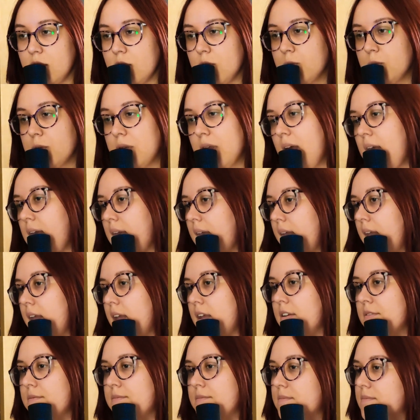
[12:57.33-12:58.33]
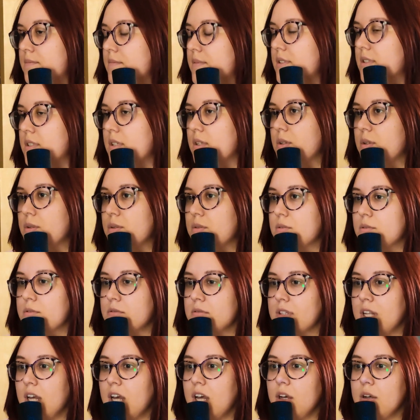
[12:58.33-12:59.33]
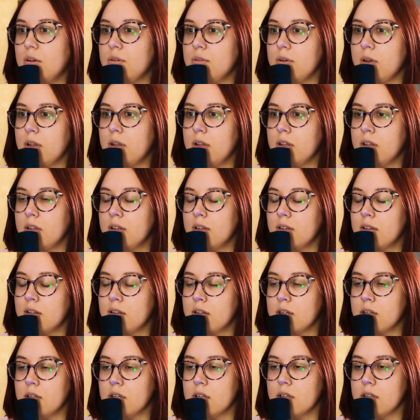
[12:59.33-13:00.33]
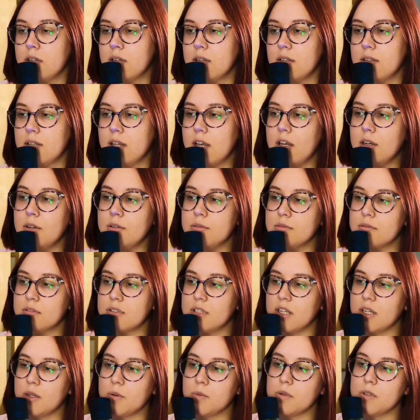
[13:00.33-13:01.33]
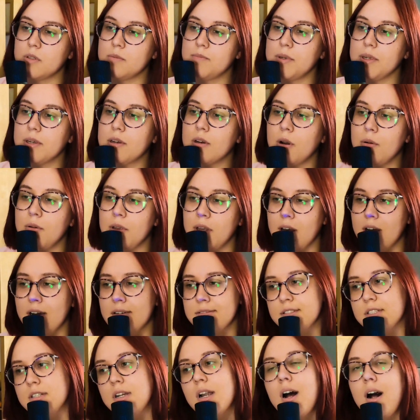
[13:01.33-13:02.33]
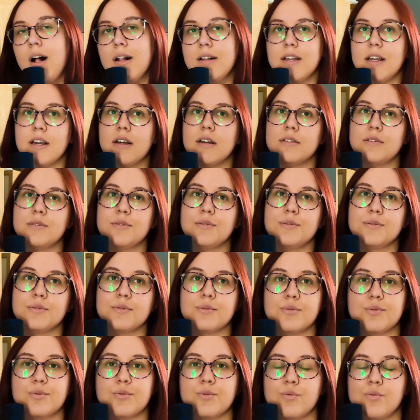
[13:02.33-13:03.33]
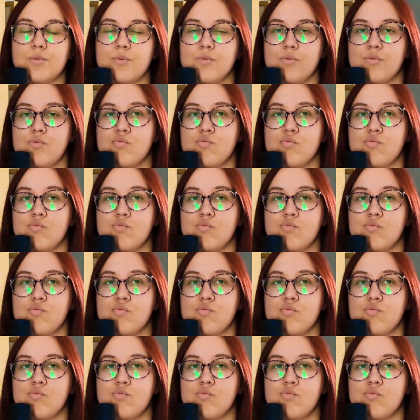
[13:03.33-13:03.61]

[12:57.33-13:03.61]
Okay, so now they will be going after Alia too.